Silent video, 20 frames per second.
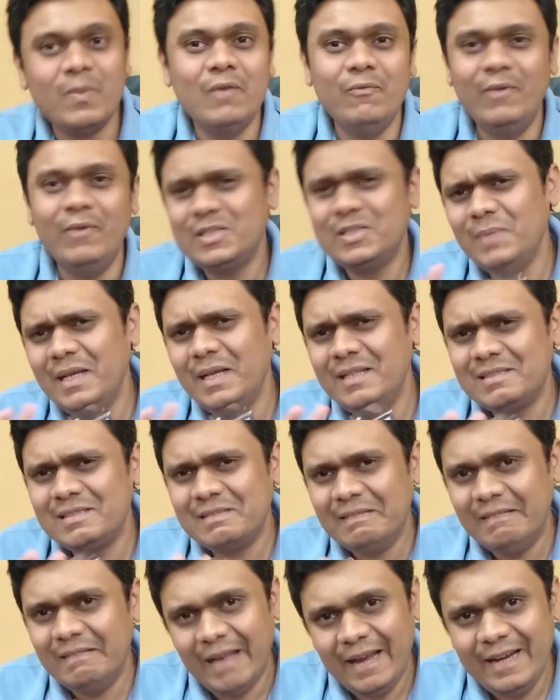which
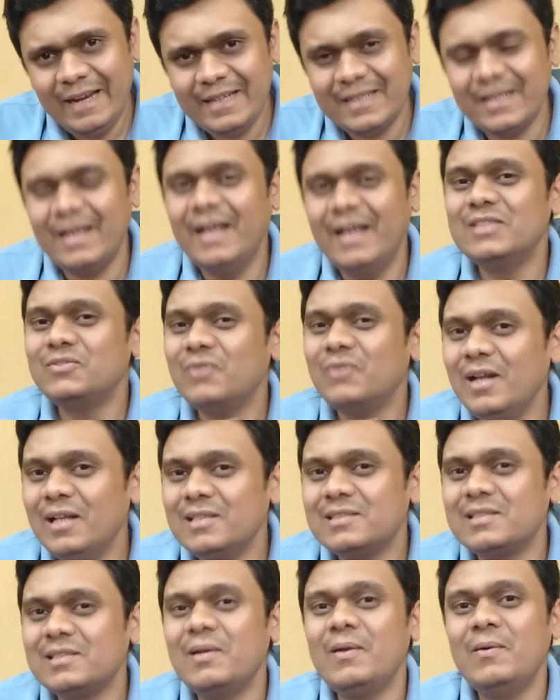means light as well
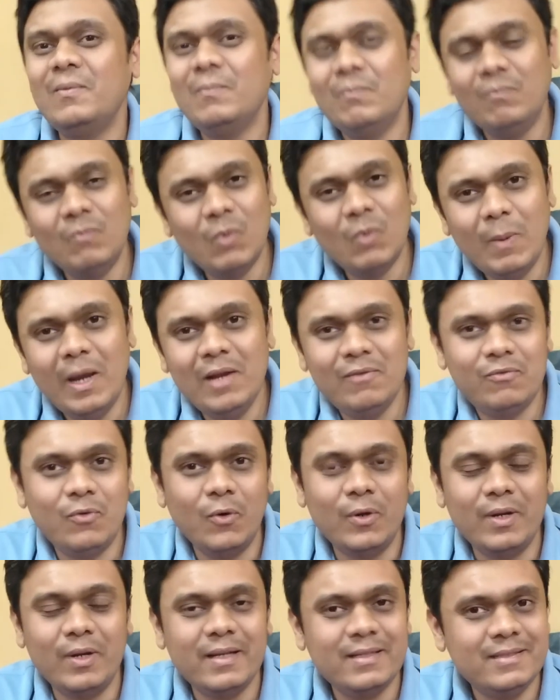as mobile
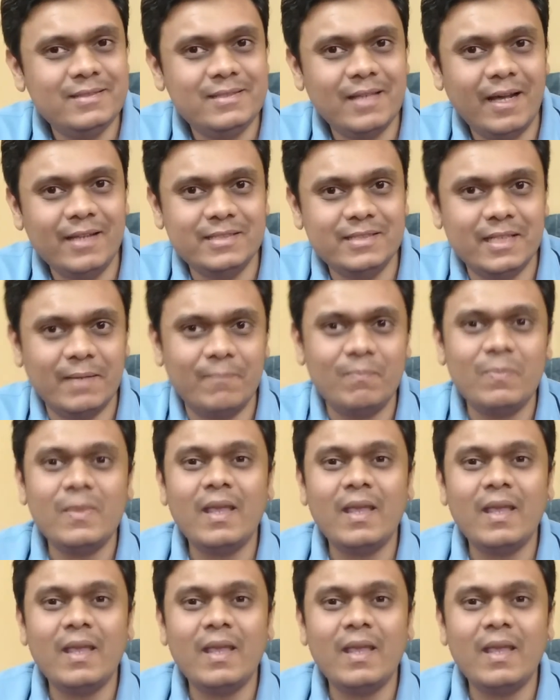phone charging.